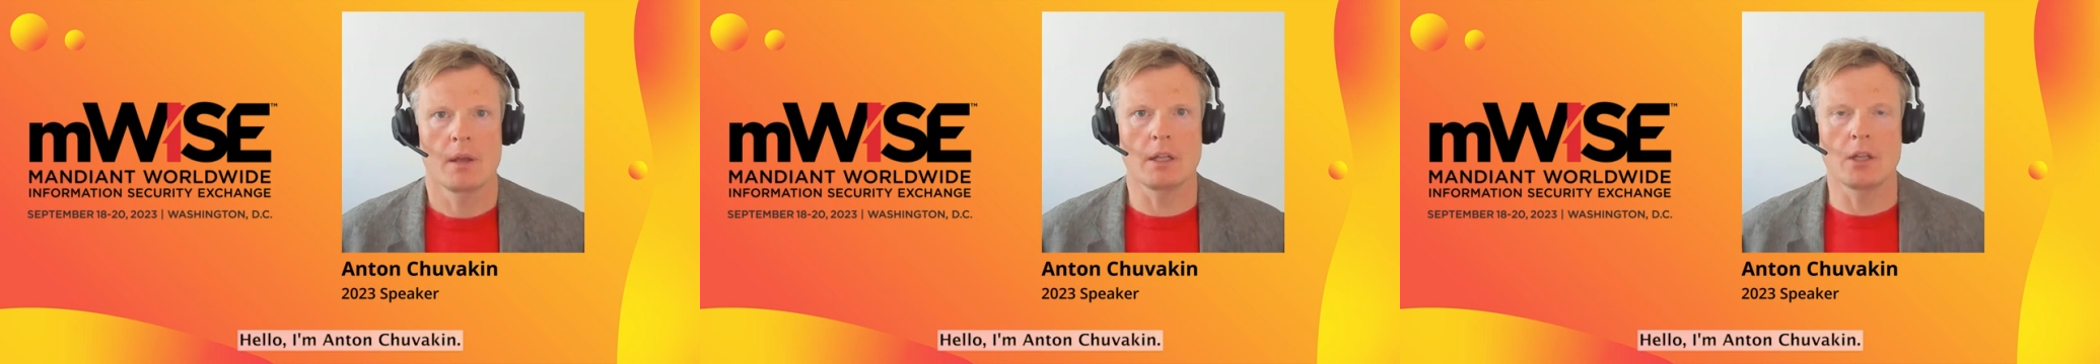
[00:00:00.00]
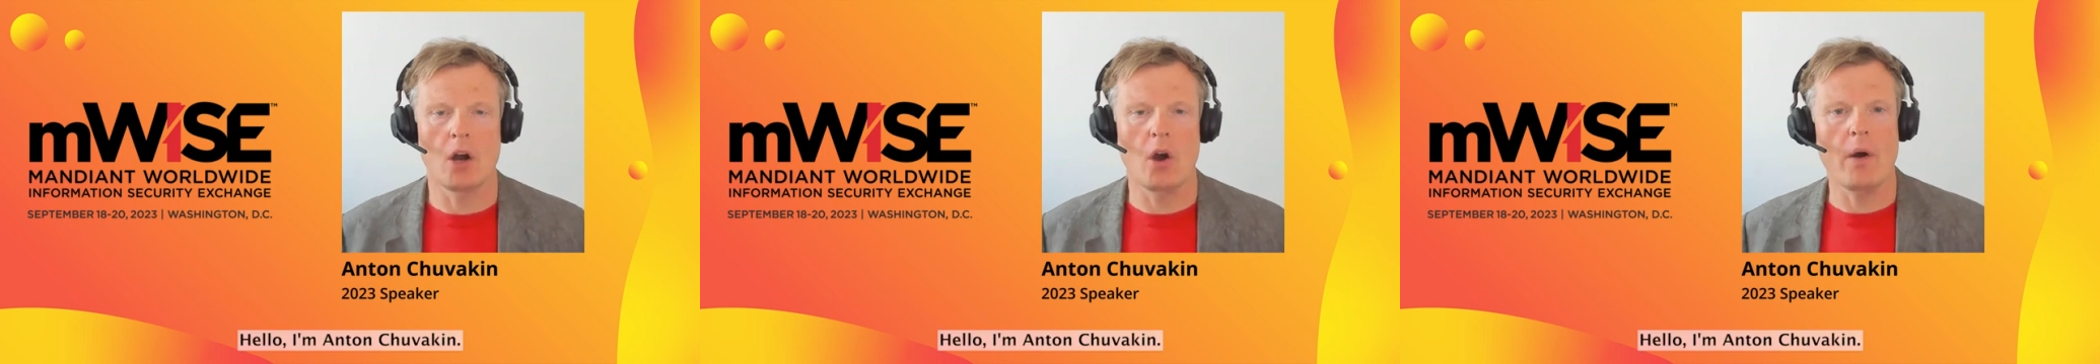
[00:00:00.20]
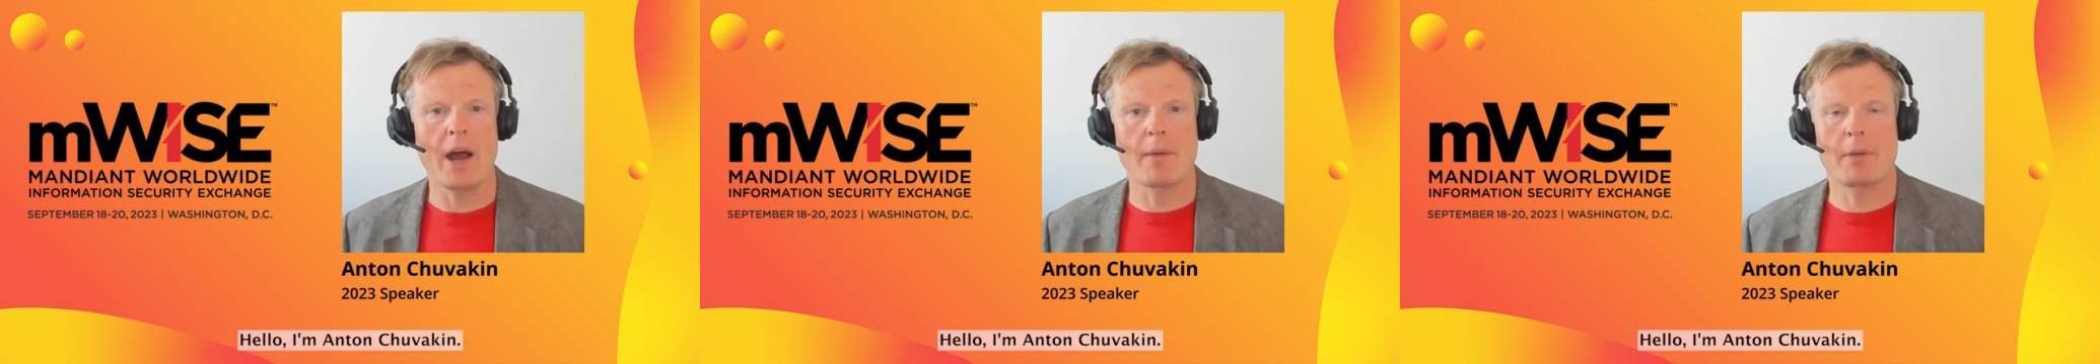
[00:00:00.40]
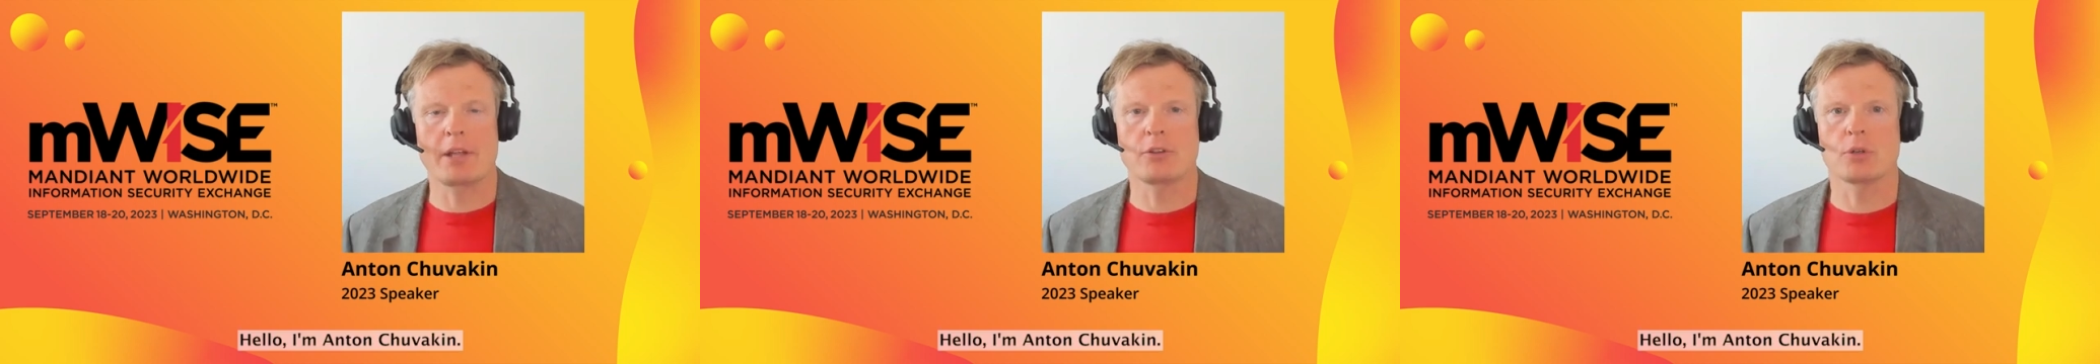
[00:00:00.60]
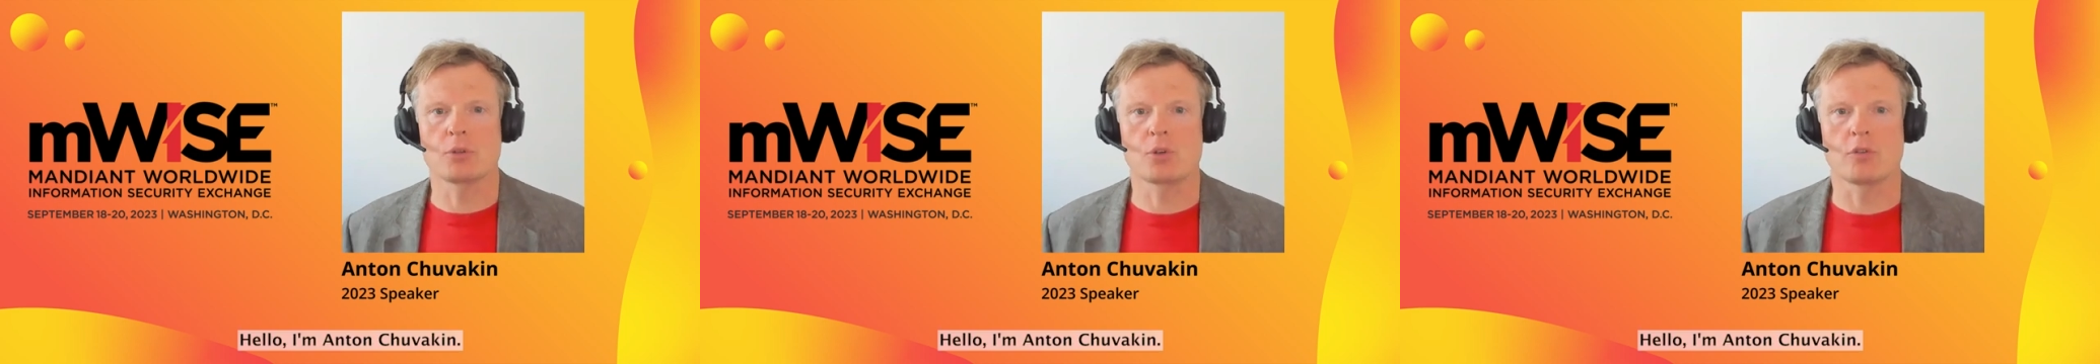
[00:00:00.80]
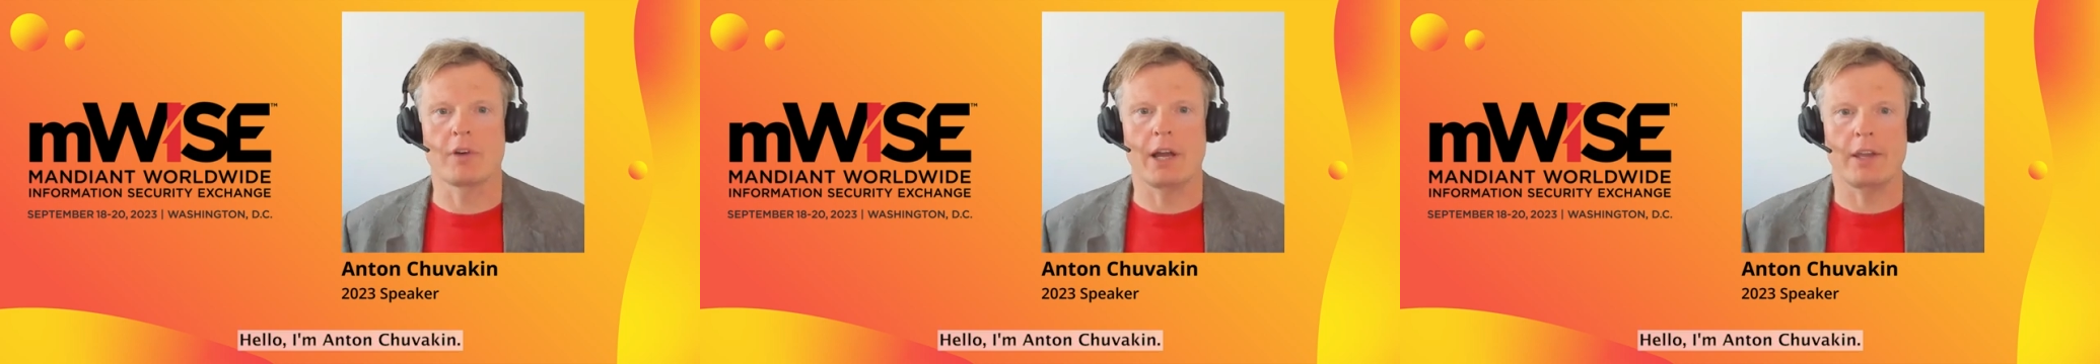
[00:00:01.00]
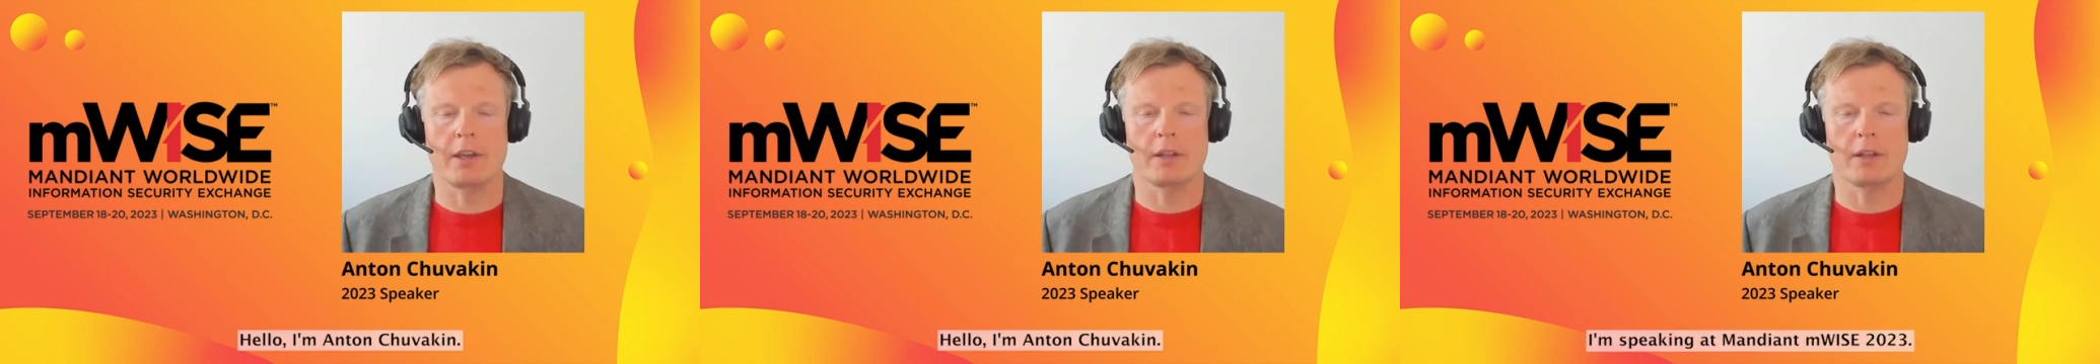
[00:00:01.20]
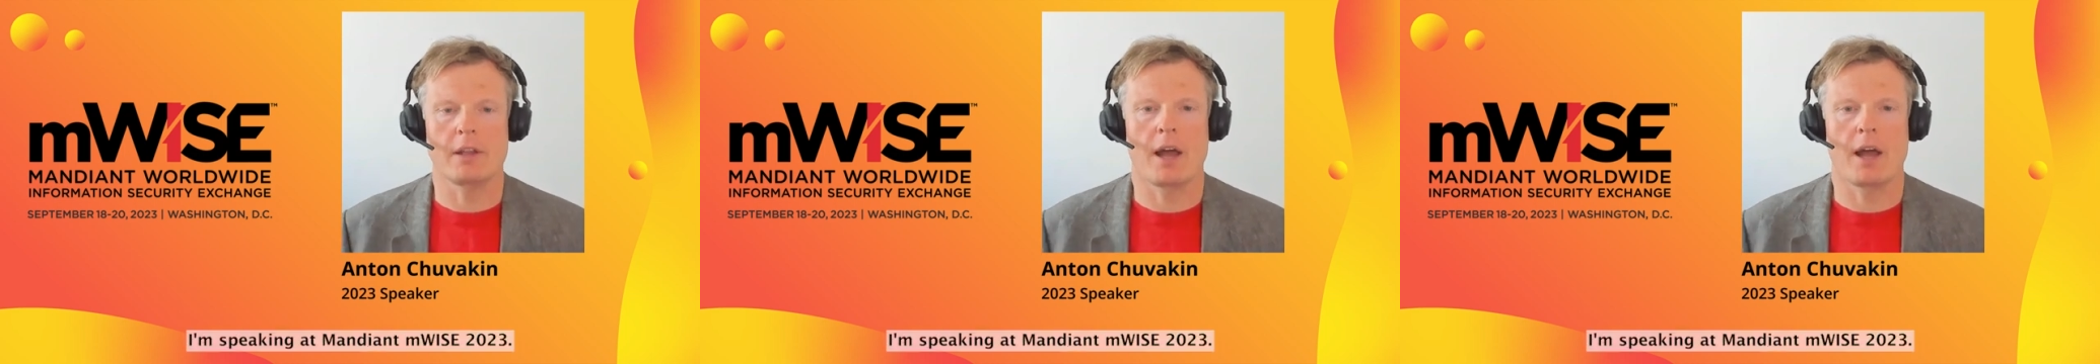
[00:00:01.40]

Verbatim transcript: Hello, I'm Anton Chuvakin.